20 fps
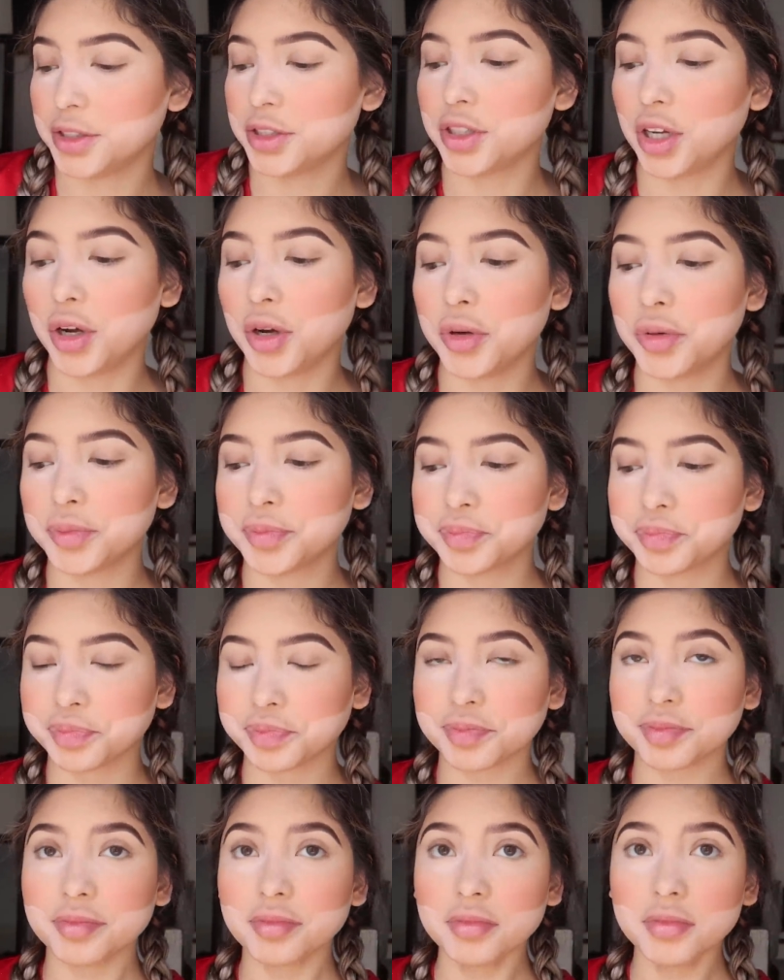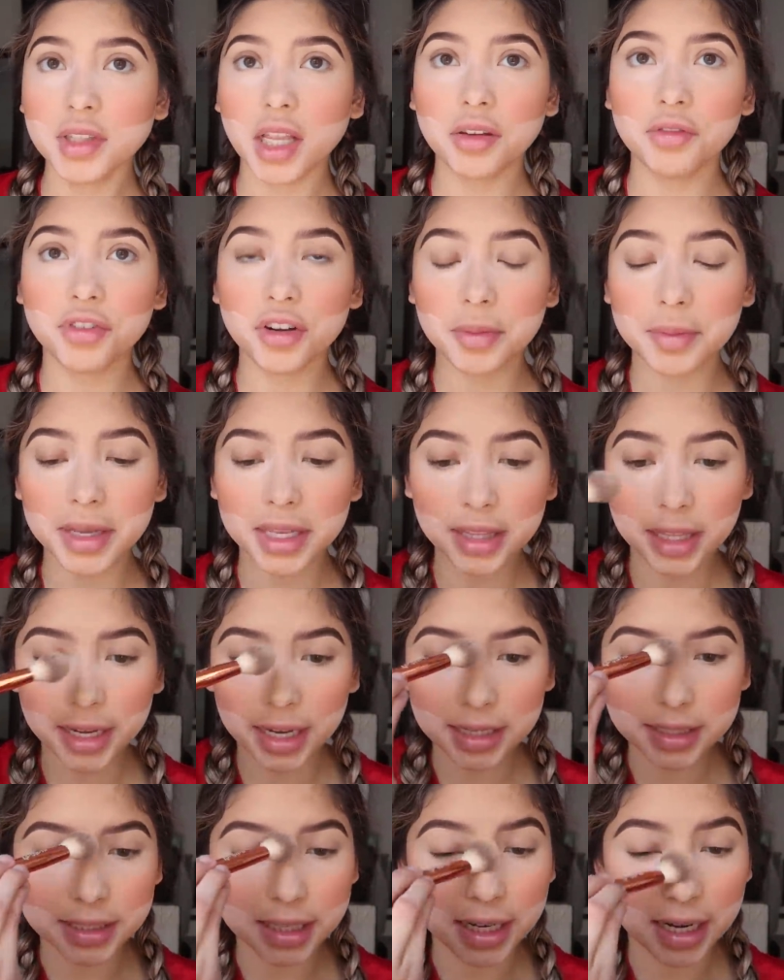So for me,
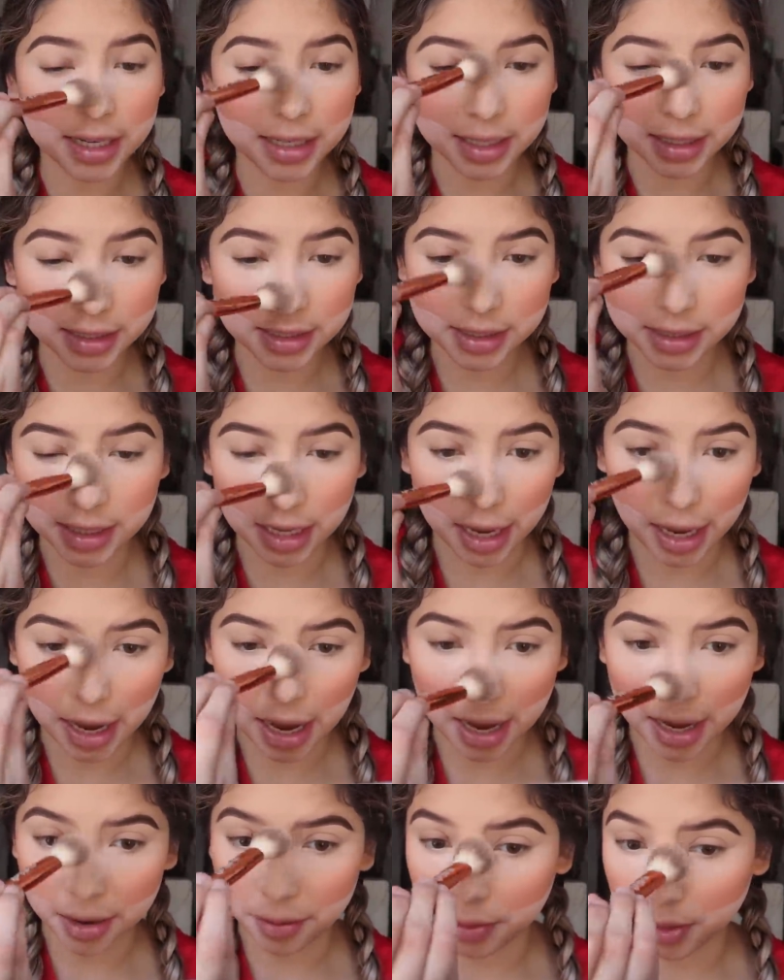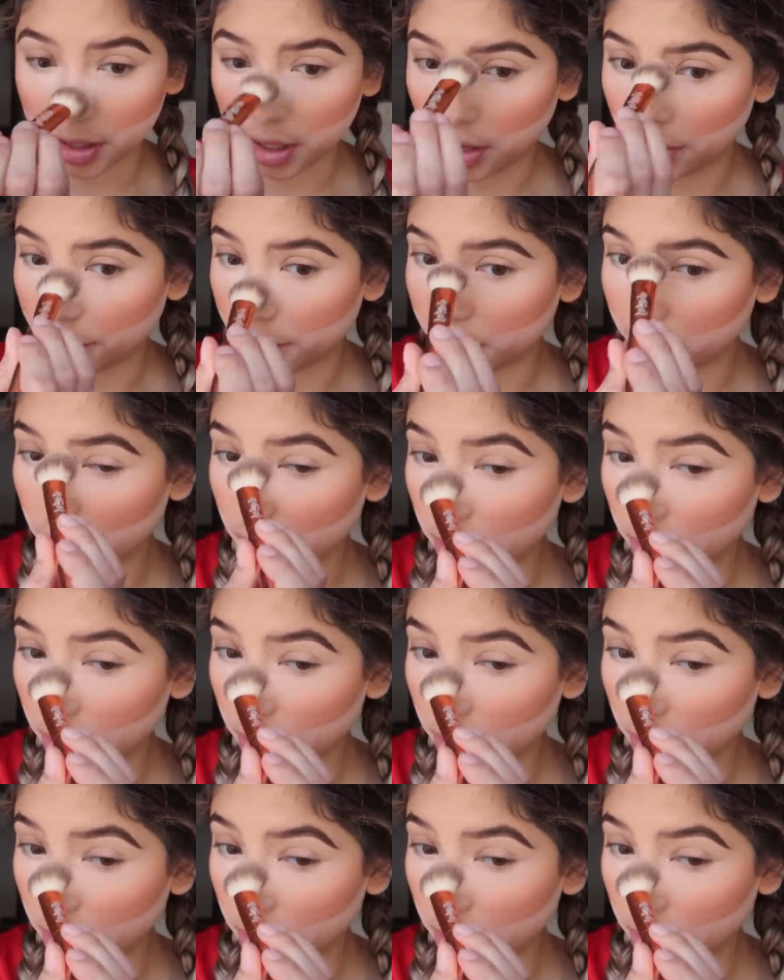like I said, I did stay at a recovery